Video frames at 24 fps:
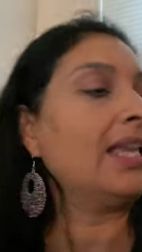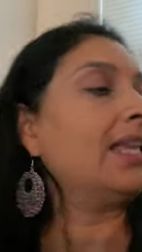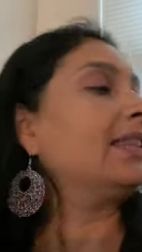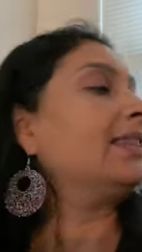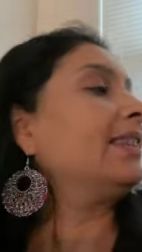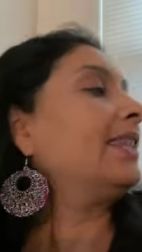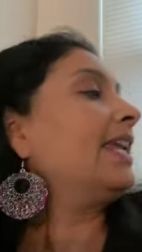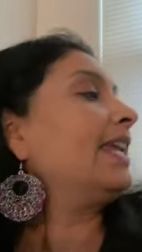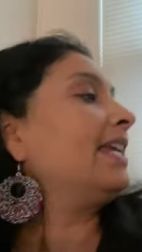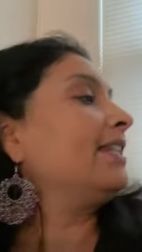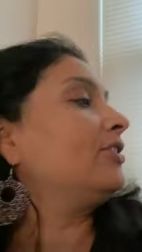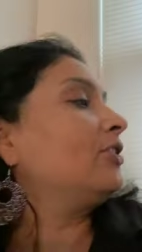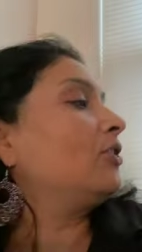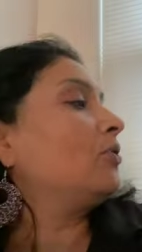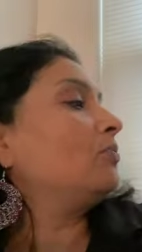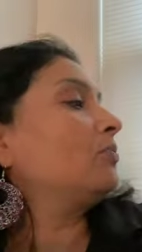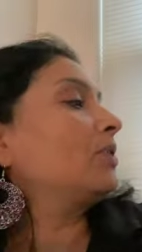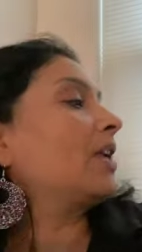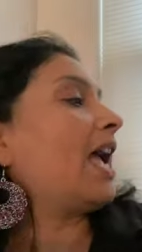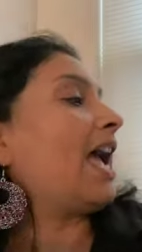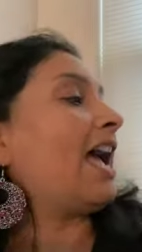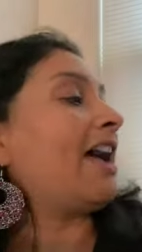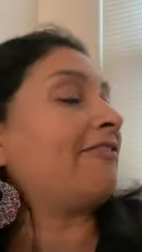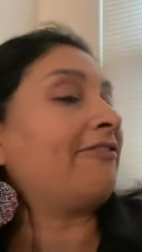they don't
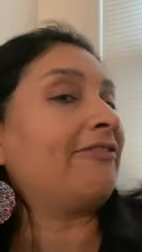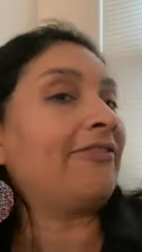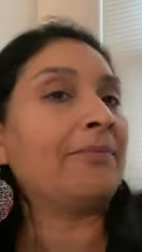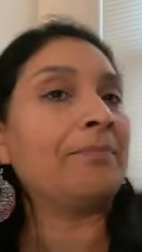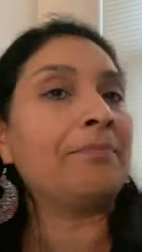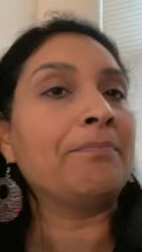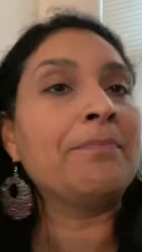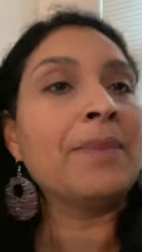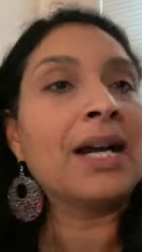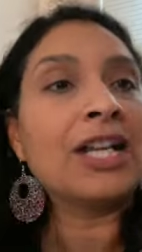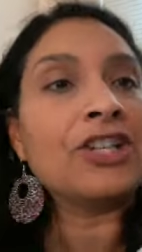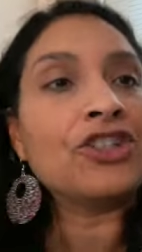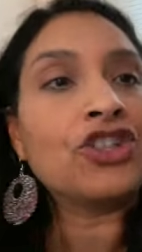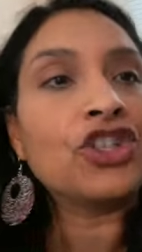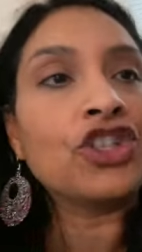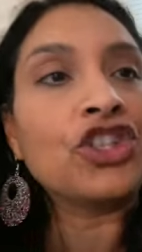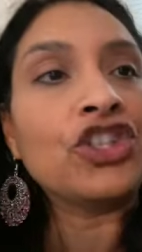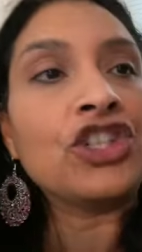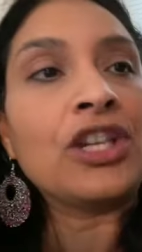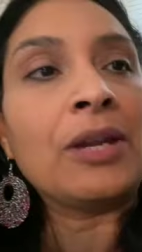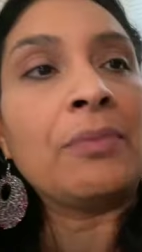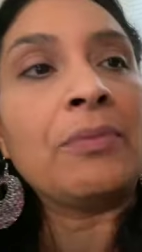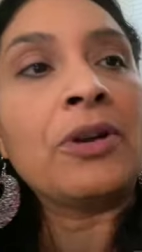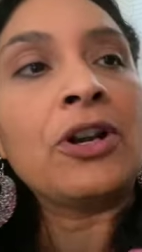have much
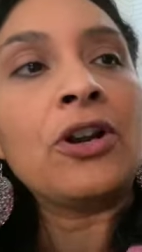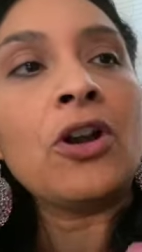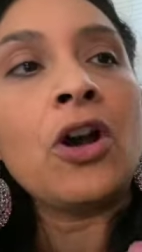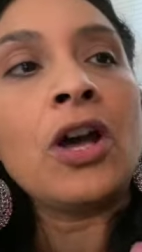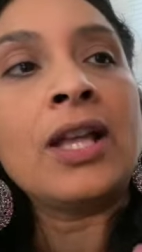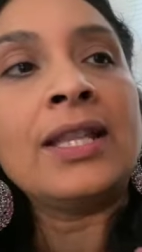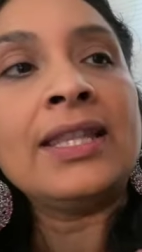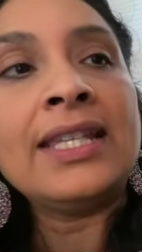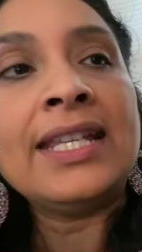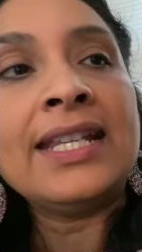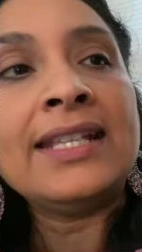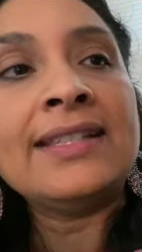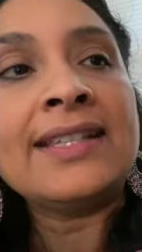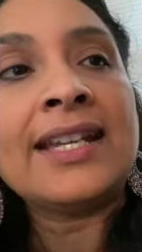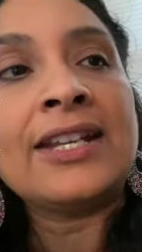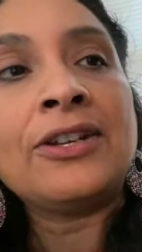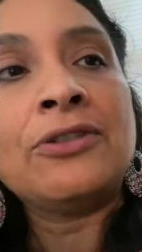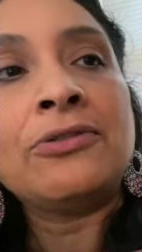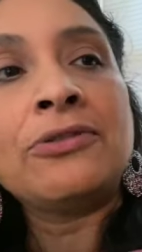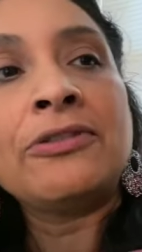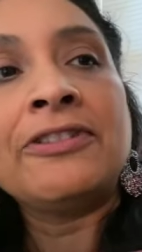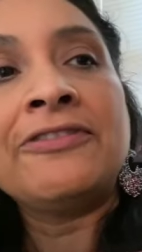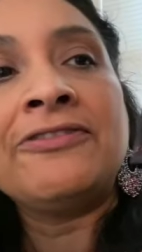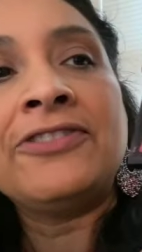shimmer on these. I
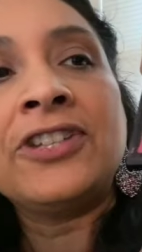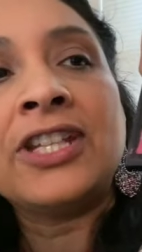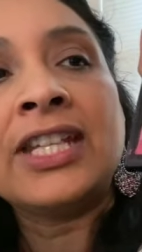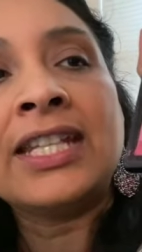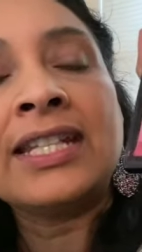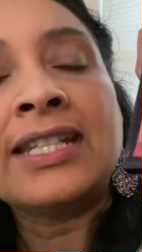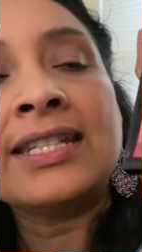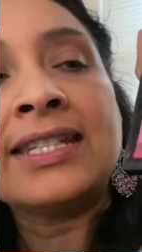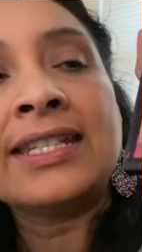don't know if you can